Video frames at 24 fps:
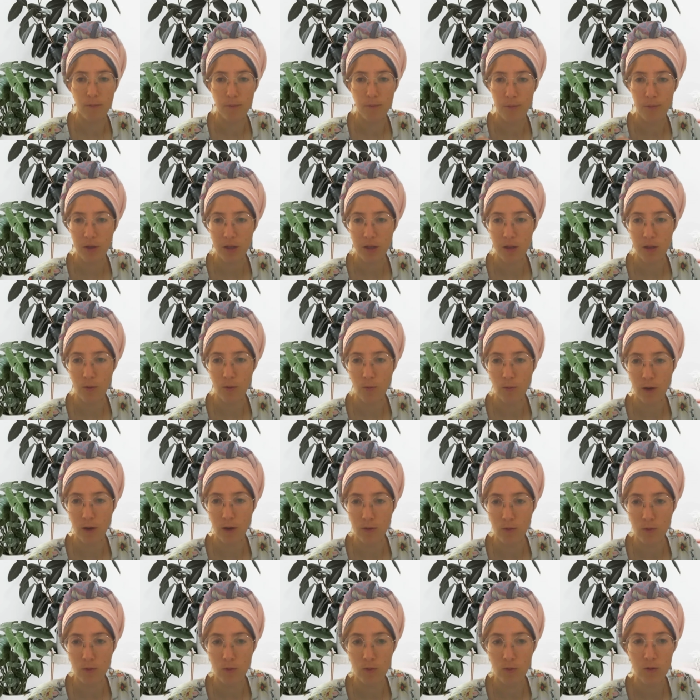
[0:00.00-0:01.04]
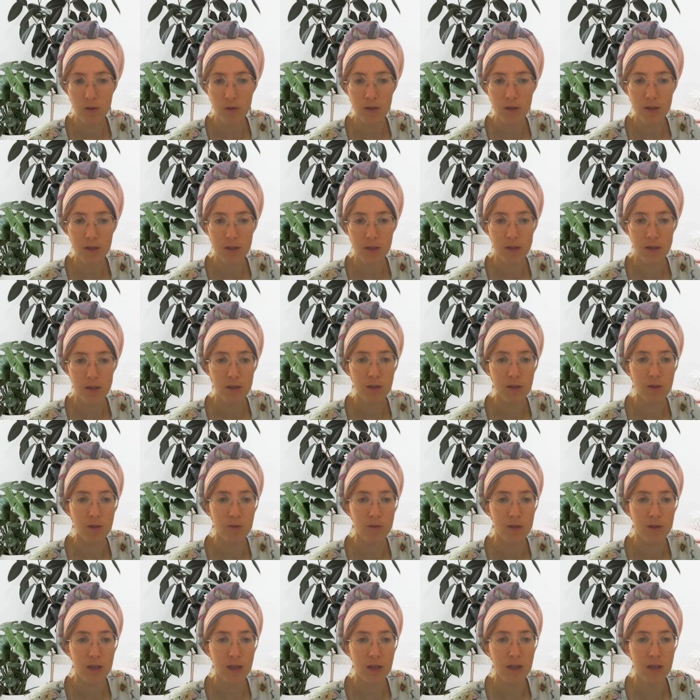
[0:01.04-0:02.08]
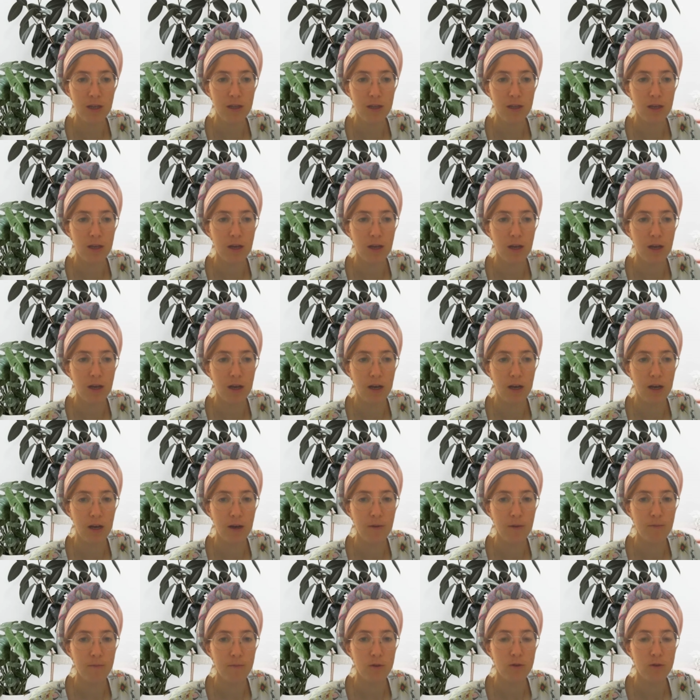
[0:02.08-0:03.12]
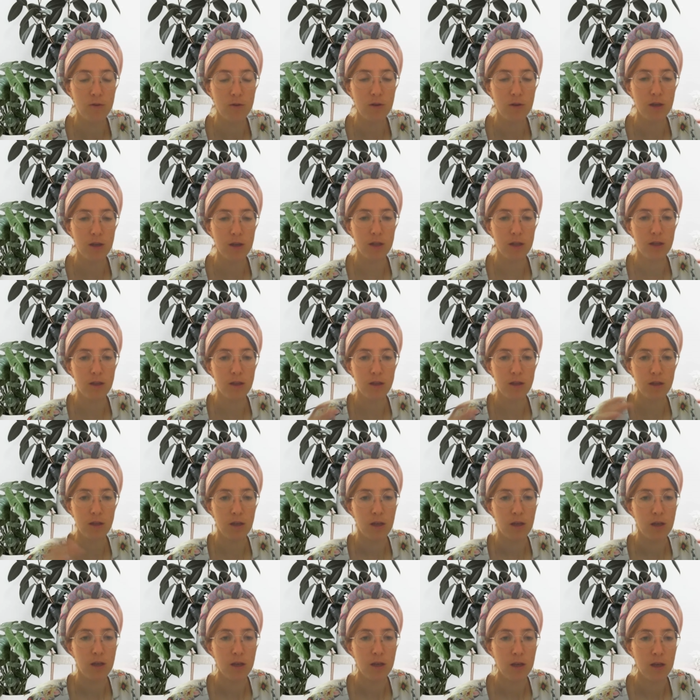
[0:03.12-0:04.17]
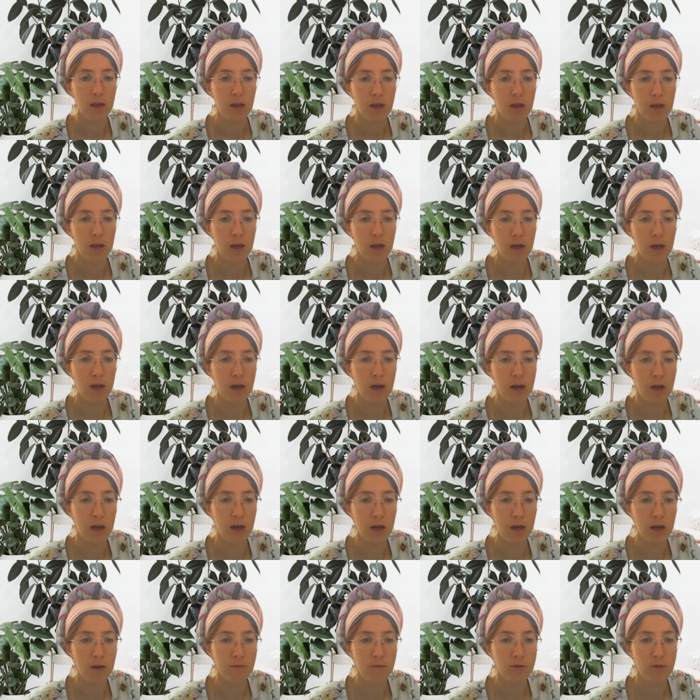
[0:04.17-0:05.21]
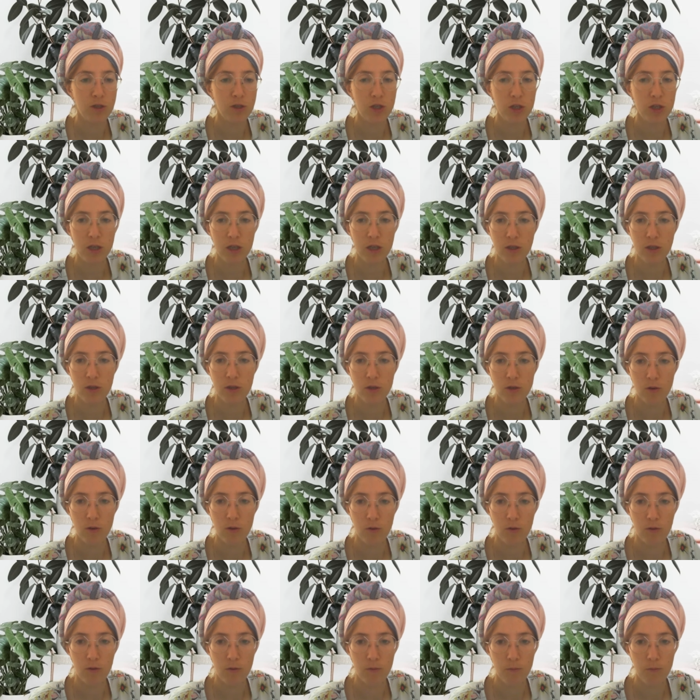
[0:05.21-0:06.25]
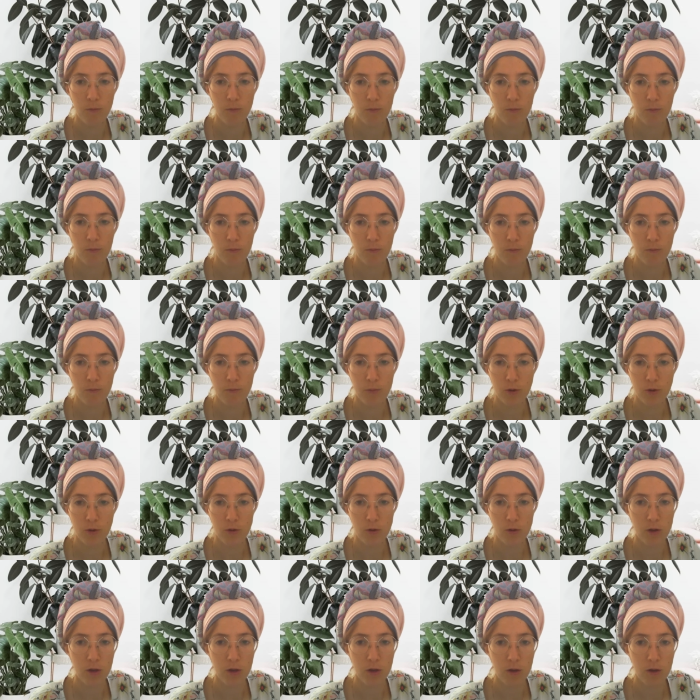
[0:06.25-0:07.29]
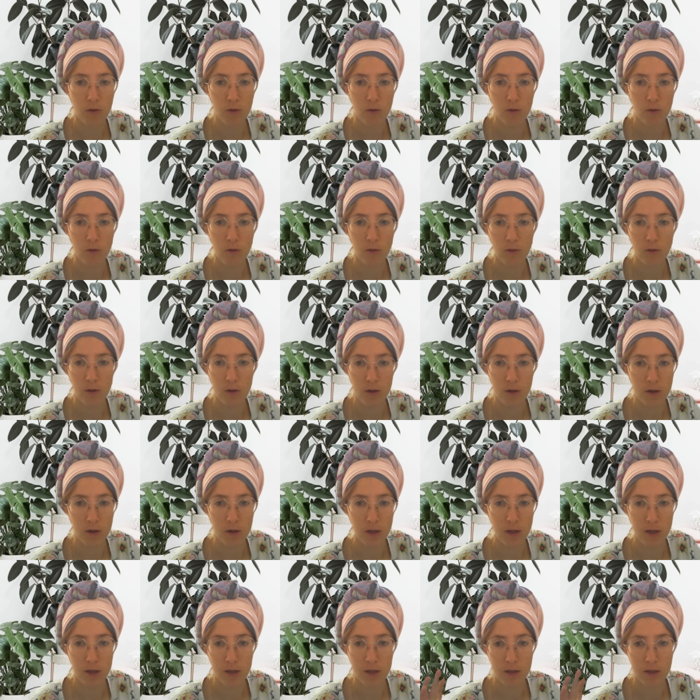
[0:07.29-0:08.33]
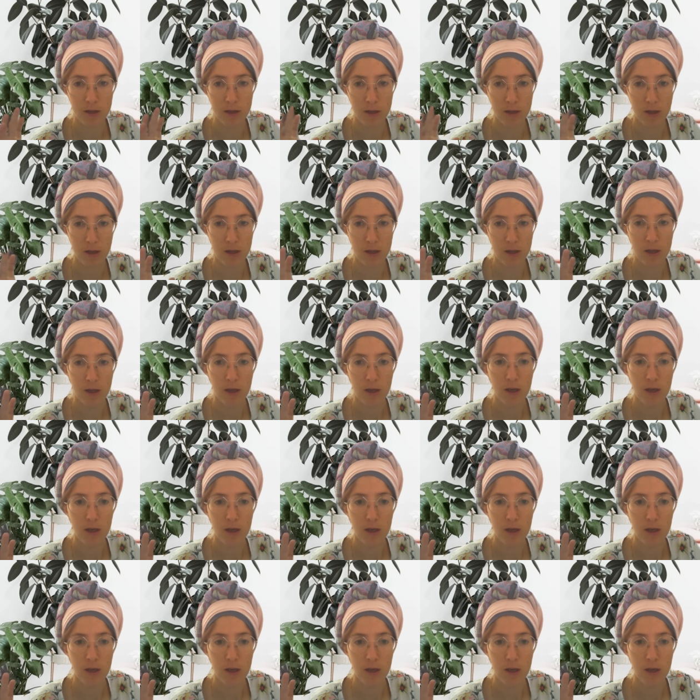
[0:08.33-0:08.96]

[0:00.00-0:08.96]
be the one who rules, so then you can change your biological, like the